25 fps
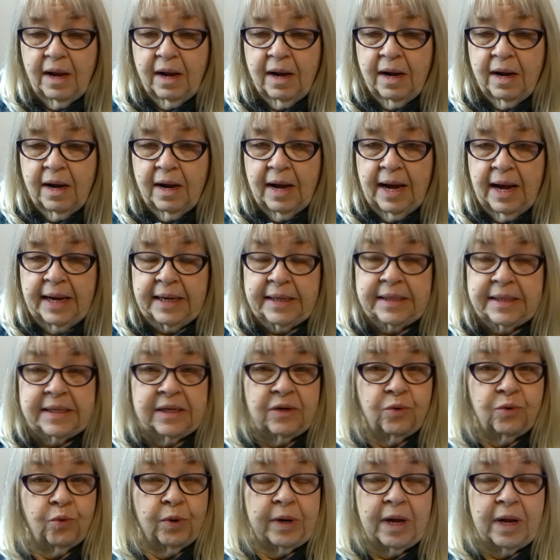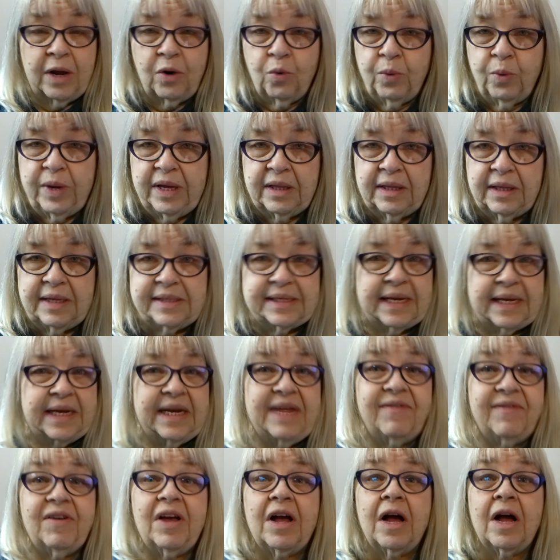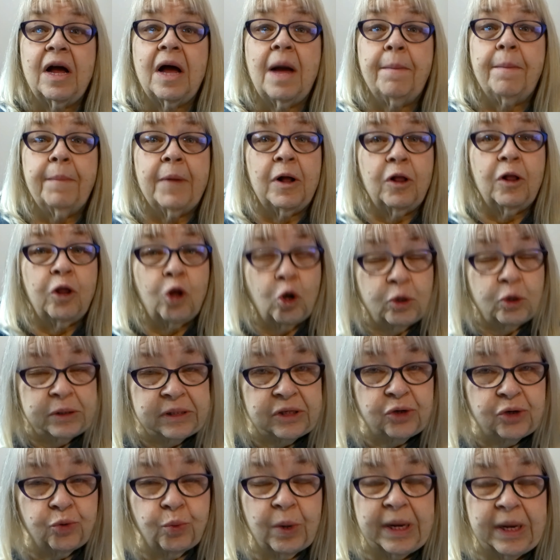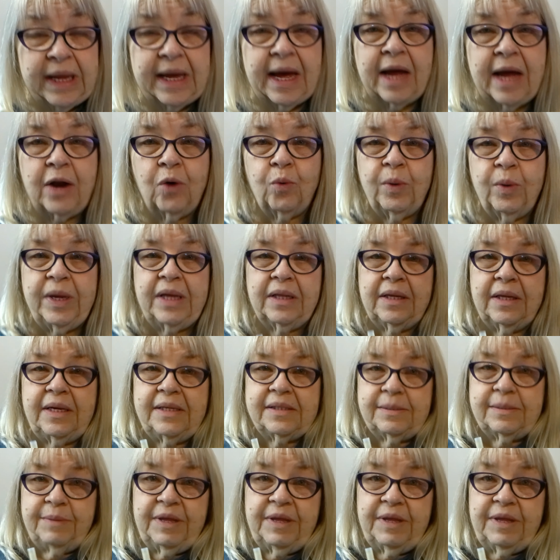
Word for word: I didn't run out of weeklies. I didn't even come close to running out of weeklies.